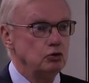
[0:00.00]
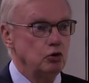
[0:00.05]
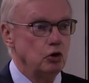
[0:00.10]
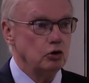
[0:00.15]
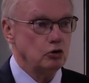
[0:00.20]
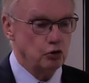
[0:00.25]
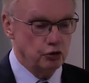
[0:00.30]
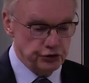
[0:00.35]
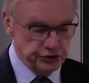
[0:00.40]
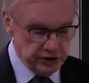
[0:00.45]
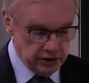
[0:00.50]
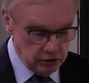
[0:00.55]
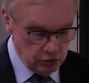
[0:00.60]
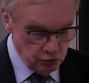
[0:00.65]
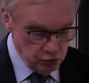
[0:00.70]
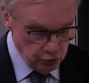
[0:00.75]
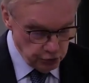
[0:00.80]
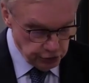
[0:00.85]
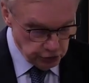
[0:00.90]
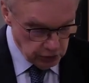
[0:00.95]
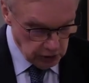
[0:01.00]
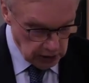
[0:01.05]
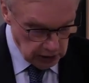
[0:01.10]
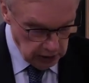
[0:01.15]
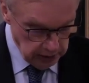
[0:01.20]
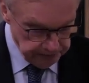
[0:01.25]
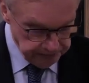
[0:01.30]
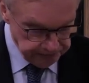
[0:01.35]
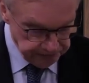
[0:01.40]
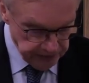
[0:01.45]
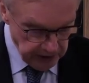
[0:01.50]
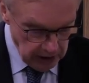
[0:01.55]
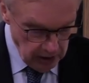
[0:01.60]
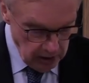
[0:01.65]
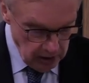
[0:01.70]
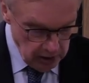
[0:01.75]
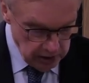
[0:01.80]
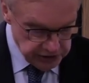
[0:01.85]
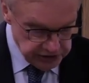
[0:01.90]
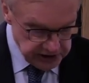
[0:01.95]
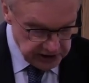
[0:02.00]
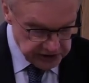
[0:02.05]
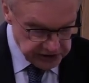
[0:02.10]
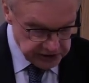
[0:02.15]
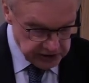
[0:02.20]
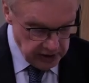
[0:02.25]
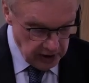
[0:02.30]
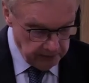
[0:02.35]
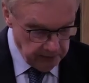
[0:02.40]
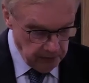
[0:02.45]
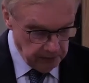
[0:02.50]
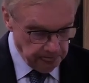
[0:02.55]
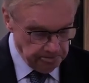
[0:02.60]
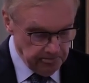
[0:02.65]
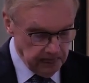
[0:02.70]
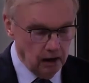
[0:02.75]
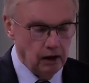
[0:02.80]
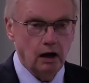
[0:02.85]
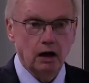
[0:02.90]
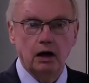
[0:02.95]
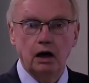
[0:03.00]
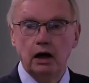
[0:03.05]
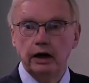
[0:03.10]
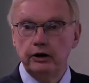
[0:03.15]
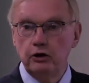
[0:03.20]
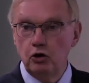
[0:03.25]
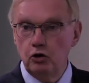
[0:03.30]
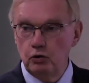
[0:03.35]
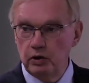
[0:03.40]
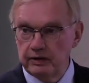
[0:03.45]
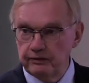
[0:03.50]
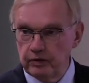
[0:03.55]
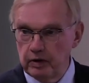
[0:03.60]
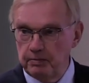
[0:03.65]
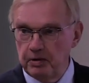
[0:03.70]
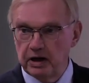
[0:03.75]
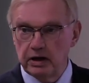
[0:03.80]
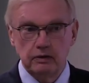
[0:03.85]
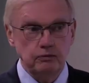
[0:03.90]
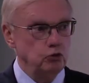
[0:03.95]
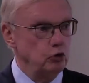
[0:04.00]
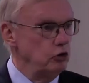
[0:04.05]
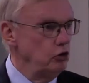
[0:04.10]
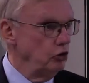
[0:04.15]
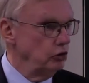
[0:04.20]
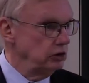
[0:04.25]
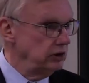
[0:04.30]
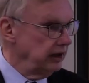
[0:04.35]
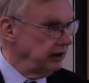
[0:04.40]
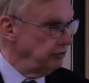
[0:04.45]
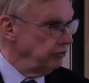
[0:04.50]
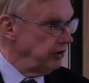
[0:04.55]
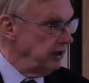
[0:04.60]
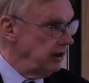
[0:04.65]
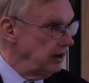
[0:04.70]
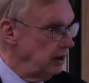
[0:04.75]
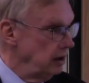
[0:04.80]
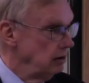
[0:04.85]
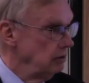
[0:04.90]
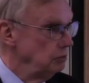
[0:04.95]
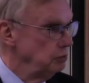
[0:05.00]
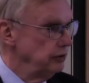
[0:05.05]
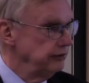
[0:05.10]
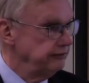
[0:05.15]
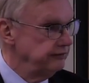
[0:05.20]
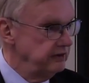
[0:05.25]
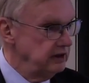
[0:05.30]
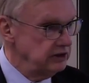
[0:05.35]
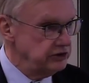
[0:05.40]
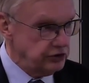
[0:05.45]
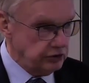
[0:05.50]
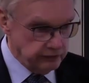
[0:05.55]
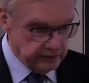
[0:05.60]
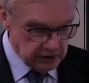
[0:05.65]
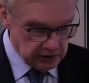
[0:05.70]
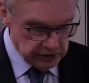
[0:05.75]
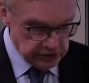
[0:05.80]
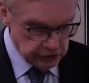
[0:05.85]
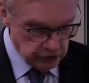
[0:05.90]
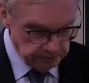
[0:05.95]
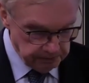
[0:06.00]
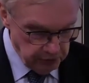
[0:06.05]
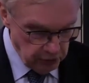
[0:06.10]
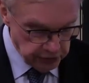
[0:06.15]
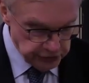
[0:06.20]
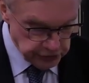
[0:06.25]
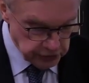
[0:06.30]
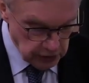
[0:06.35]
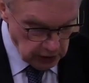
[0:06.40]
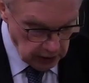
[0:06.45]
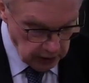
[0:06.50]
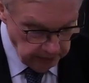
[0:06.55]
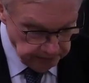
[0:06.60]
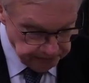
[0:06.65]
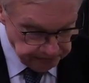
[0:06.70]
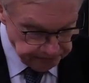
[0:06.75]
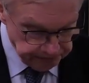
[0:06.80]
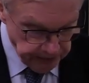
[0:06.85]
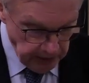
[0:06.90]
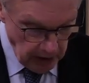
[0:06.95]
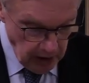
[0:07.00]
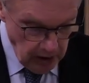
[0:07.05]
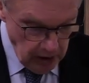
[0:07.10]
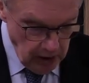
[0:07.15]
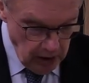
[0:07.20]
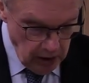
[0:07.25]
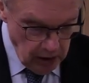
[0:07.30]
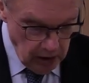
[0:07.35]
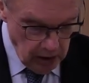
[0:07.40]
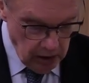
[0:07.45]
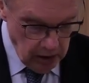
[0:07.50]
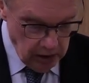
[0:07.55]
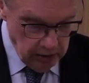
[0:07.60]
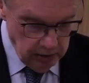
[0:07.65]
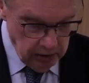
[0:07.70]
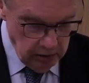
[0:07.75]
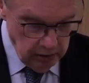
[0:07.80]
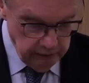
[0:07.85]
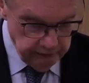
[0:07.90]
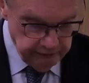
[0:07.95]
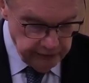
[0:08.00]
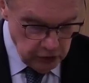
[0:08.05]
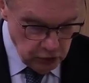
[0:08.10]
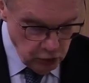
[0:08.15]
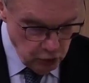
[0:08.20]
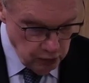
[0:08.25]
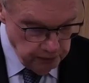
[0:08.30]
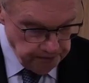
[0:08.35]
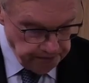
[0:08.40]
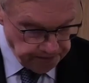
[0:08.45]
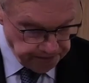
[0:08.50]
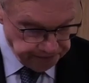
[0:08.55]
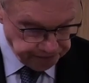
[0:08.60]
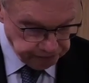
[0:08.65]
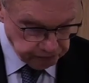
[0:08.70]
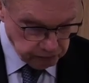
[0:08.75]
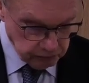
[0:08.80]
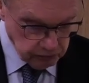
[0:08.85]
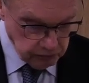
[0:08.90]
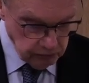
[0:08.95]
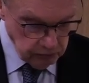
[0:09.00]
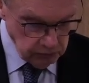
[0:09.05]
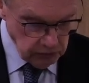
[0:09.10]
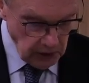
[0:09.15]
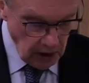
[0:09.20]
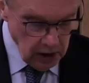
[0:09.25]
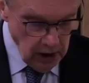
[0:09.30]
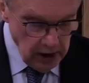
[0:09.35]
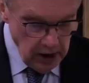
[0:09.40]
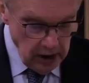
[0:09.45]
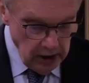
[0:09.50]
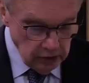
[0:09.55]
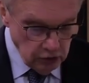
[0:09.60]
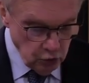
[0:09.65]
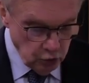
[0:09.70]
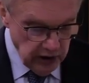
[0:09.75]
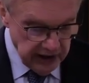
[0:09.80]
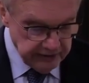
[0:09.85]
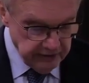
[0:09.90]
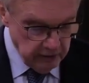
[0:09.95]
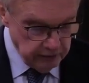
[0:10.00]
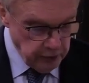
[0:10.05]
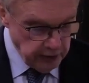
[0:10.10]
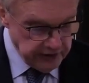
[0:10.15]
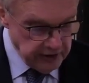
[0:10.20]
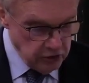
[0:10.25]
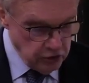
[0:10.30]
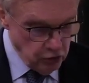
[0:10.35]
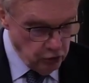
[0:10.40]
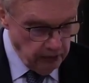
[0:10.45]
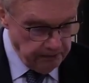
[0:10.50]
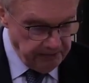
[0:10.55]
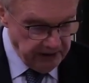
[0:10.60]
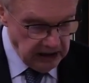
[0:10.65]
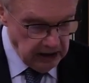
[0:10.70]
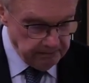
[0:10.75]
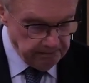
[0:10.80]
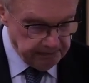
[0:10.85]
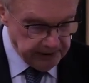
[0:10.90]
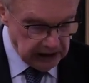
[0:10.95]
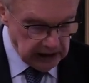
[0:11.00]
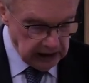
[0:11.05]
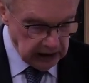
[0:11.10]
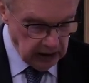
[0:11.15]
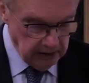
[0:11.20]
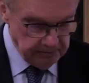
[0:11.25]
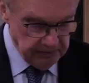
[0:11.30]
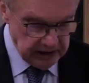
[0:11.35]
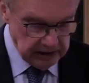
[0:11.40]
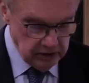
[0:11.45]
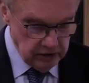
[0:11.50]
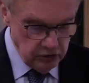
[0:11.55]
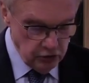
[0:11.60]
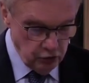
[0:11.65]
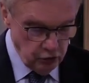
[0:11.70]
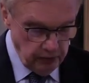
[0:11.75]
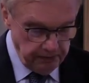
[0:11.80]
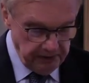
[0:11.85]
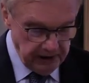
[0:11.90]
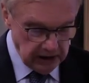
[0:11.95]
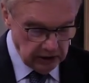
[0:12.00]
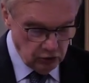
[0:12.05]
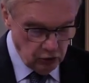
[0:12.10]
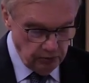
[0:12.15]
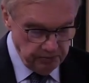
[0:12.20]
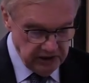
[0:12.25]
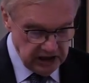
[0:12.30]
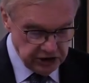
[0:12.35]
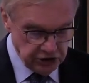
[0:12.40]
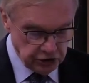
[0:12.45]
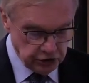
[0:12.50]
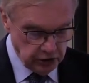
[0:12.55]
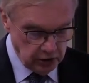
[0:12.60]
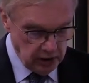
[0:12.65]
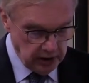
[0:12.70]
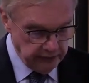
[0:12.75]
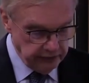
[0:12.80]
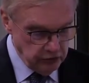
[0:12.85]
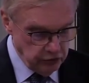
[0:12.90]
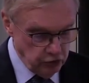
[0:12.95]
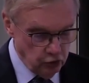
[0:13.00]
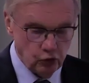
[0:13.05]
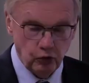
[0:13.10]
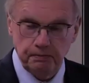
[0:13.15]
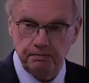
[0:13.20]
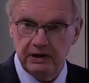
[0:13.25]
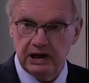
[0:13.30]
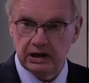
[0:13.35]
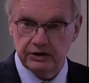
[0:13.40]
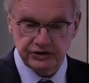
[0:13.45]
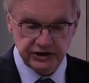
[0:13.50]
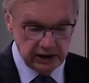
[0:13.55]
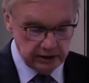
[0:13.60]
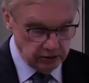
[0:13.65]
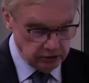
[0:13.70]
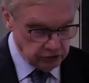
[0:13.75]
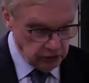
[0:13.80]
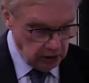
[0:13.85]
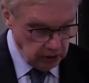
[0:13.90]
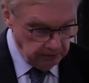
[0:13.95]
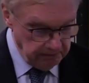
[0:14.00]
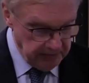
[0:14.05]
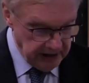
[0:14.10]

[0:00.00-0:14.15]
to a constitutional system. I know everybody would not agree with this, so this is a personal uh, view. Together with the European Parliament, the European Commission, and the European Central